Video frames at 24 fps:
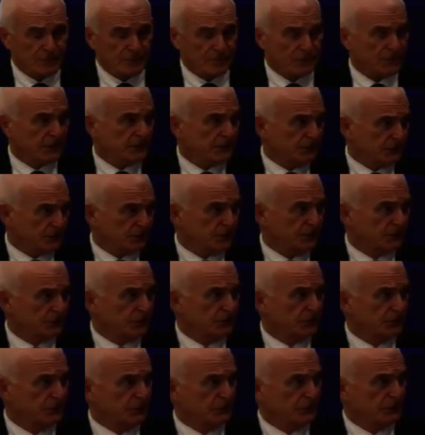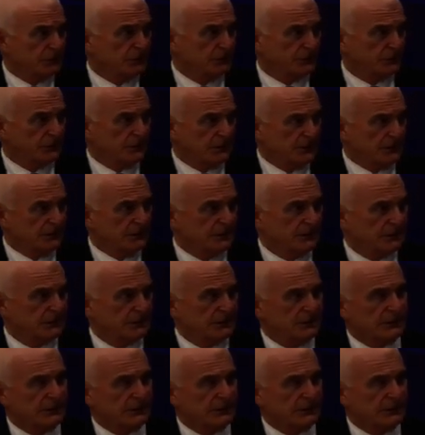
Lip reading: are trying to contribute to this.